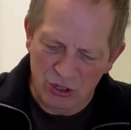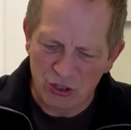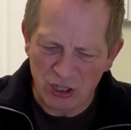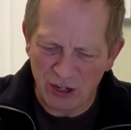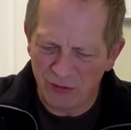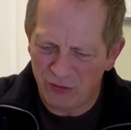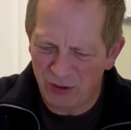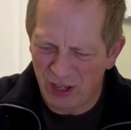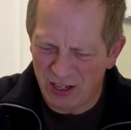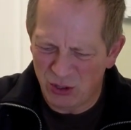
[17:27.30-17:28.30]
check for
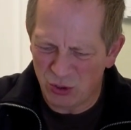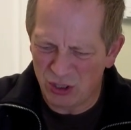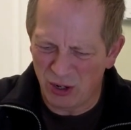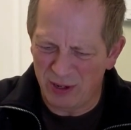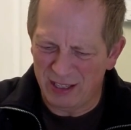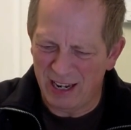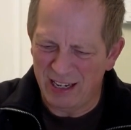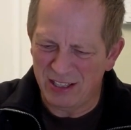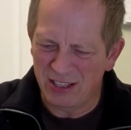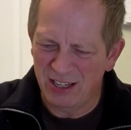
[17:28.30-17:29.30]
the actual sowing
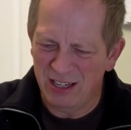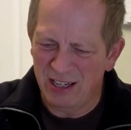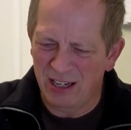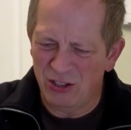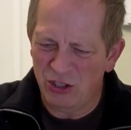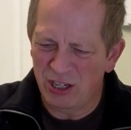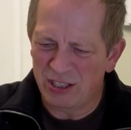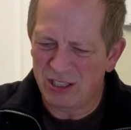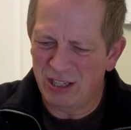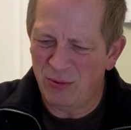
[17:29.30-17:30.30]
dates, and check
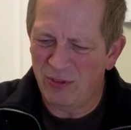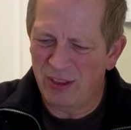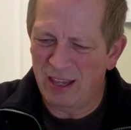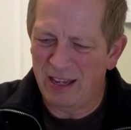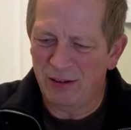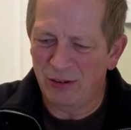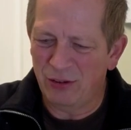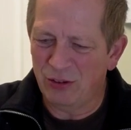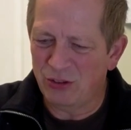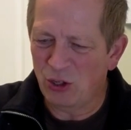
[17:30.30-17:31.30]
to see whether
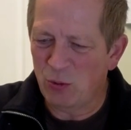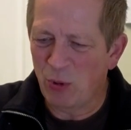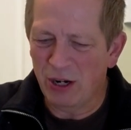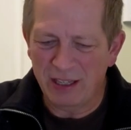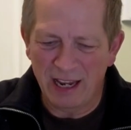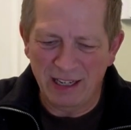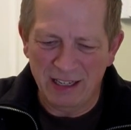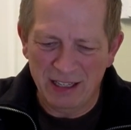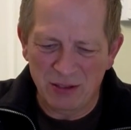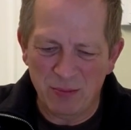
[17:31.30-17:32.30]
the sow by date,
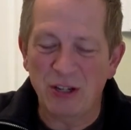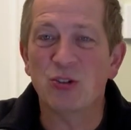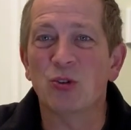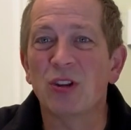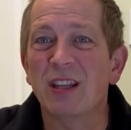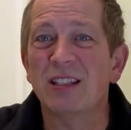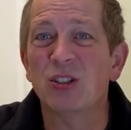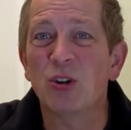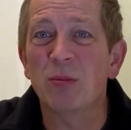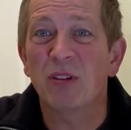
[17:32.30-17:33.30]
make sure that they're
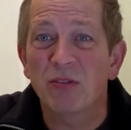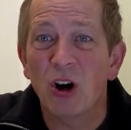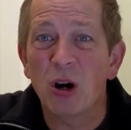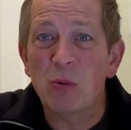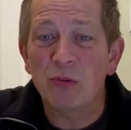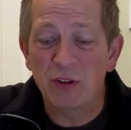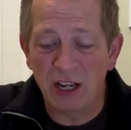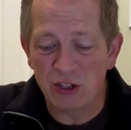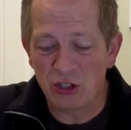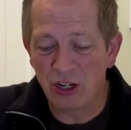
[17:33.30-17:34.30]
still going to be viable for
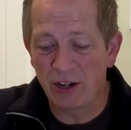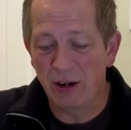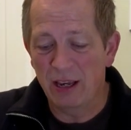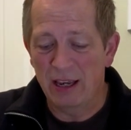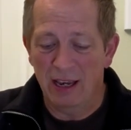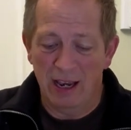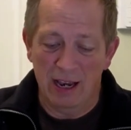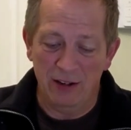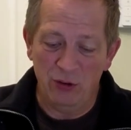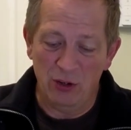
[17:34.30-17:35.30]
next year.
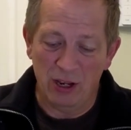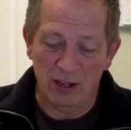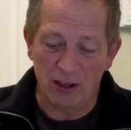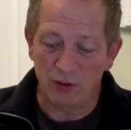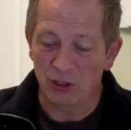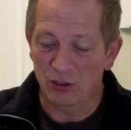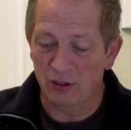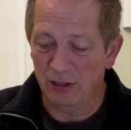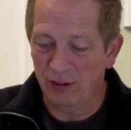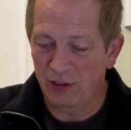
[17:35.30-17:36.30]
And
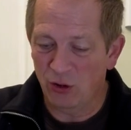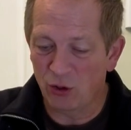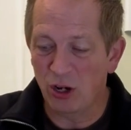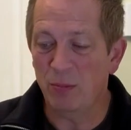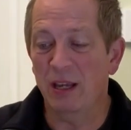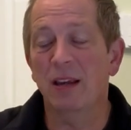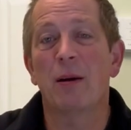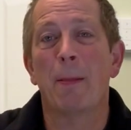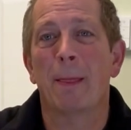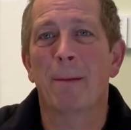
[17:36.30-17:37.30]
if they're not going to be,
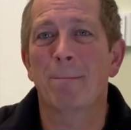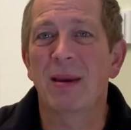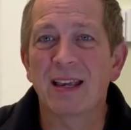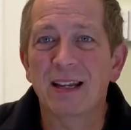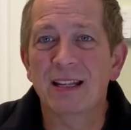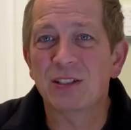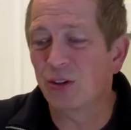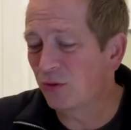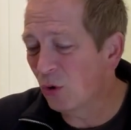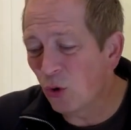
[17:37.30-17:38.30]
make a list
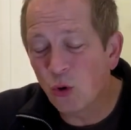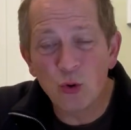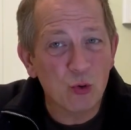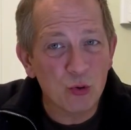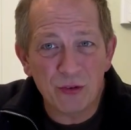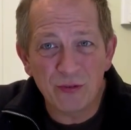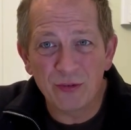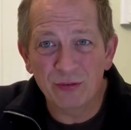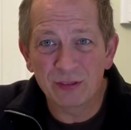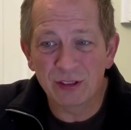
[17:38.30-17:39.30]
of all the
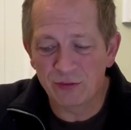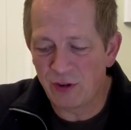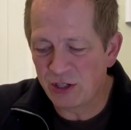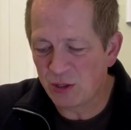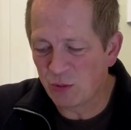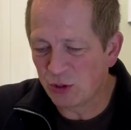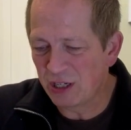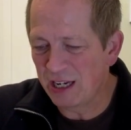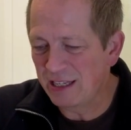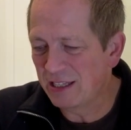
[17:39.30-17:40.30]
vegetable
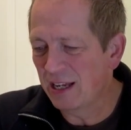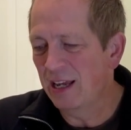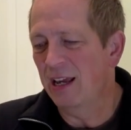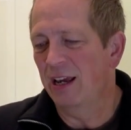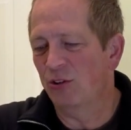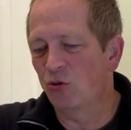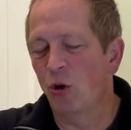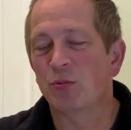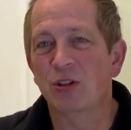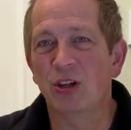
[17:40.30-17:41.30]
seeds and
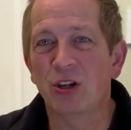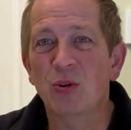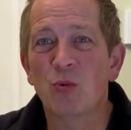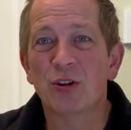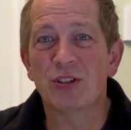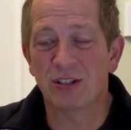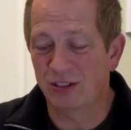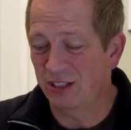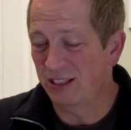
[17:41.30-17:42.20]
crops that you're going to want to